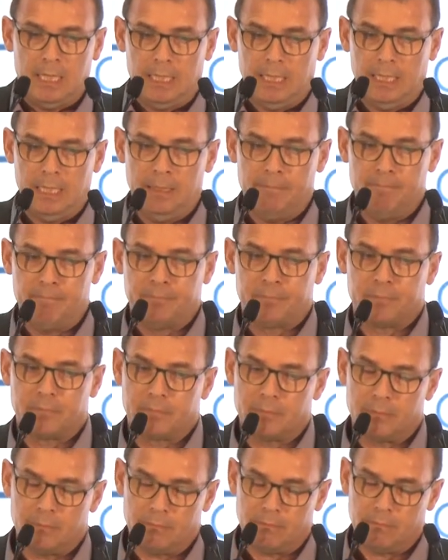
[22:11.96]
Um,
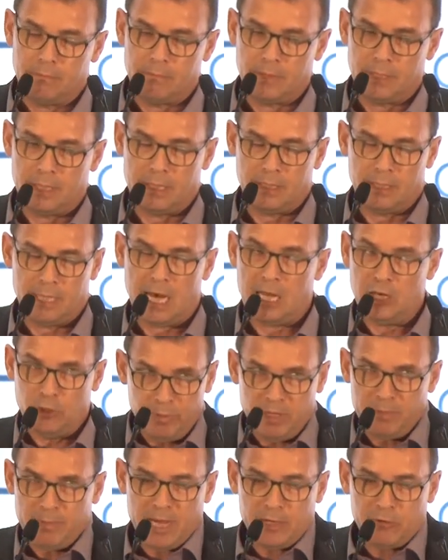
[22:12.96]

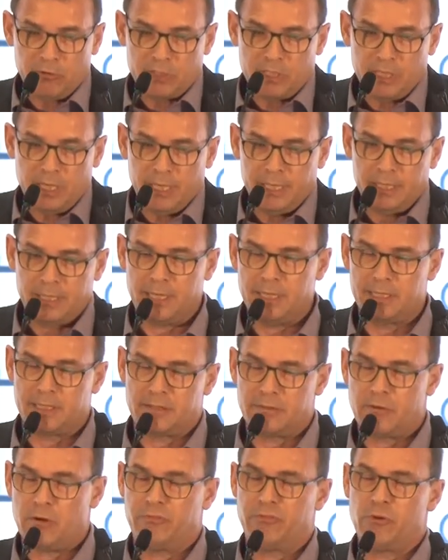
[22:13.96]
aluminum hydroxide
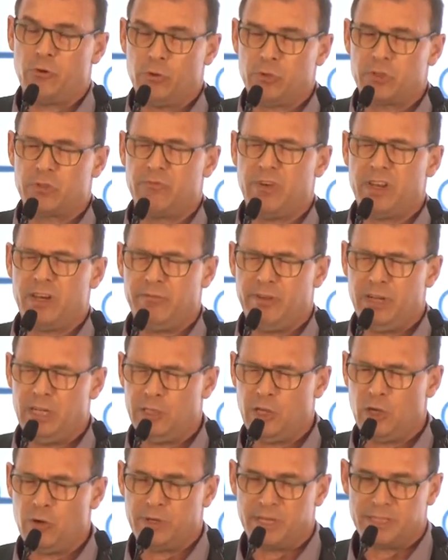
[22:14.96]
is, of course, very well
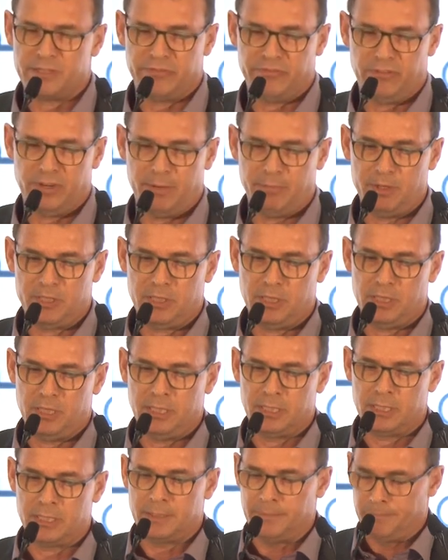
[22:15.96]
known as
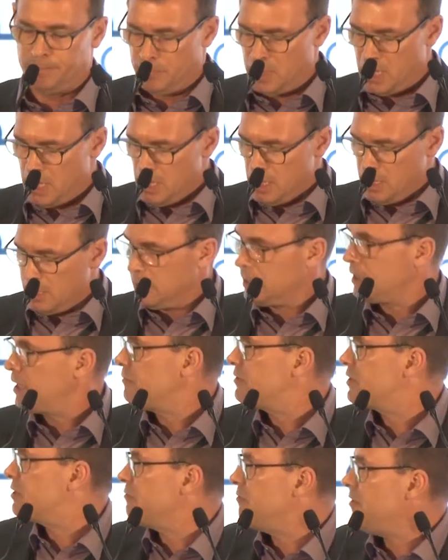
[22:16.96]
a It
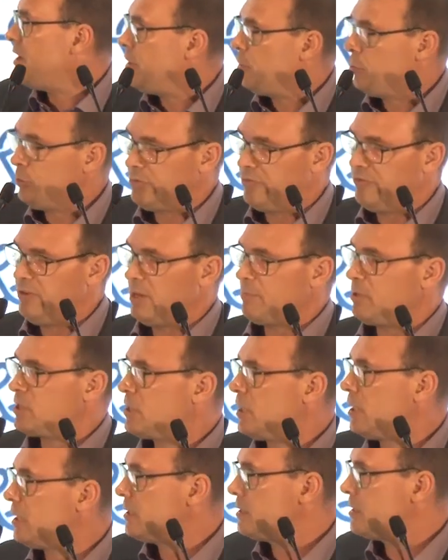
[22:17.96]
gives a very good flame
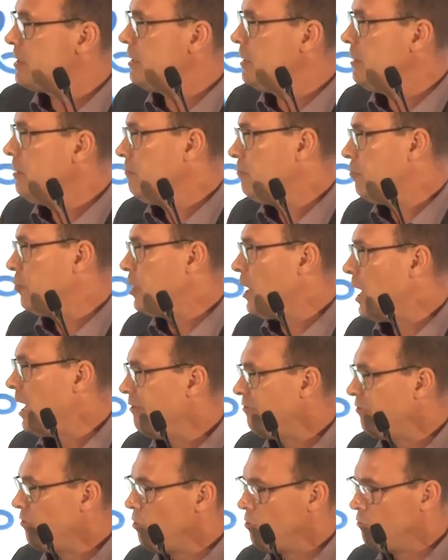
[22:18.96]
We
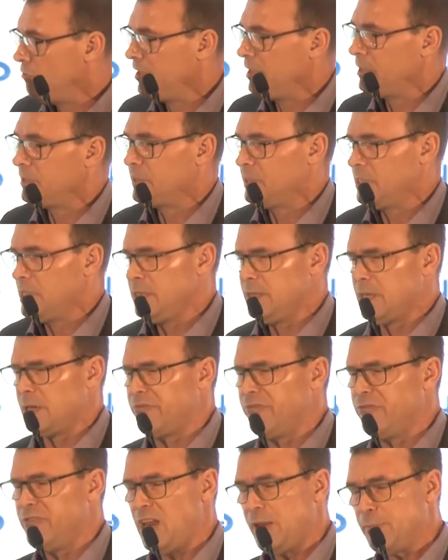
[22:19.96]
have already seen that
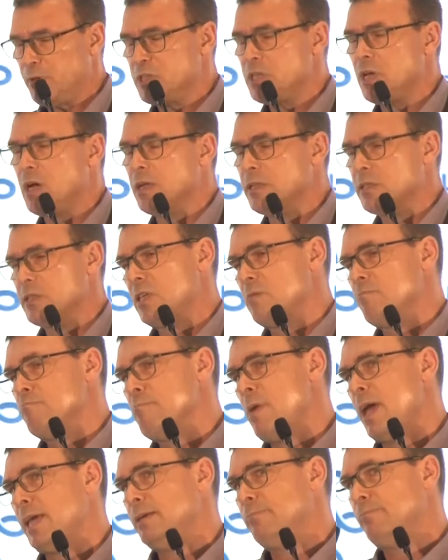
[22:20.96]
flame
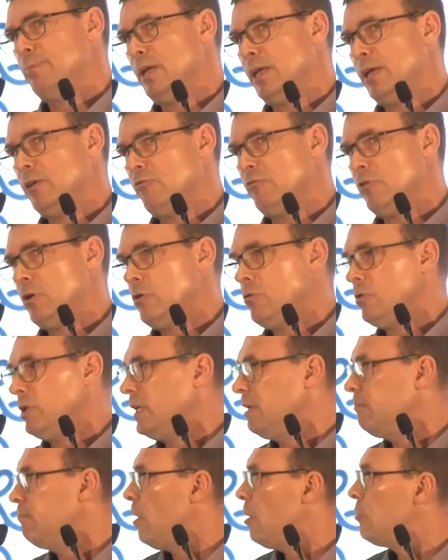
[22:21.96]
may play a role
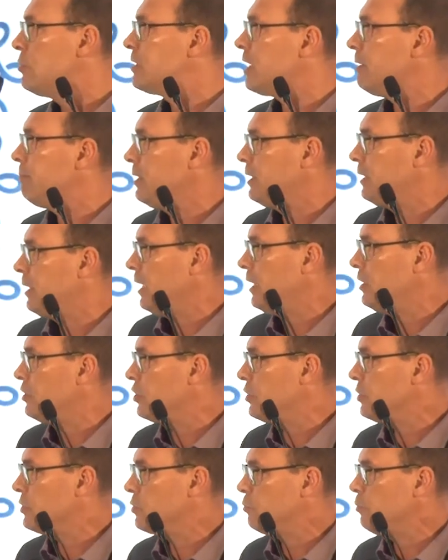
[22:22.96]
in most
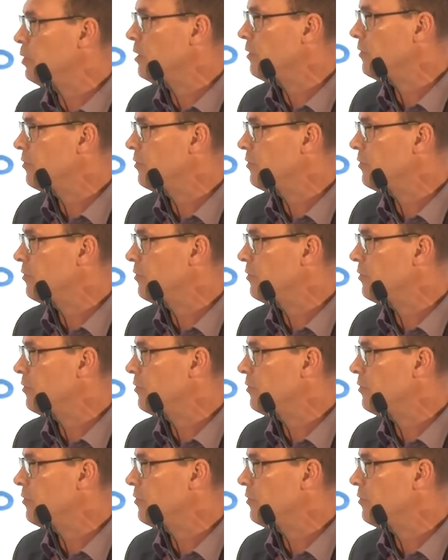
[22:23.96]
applications where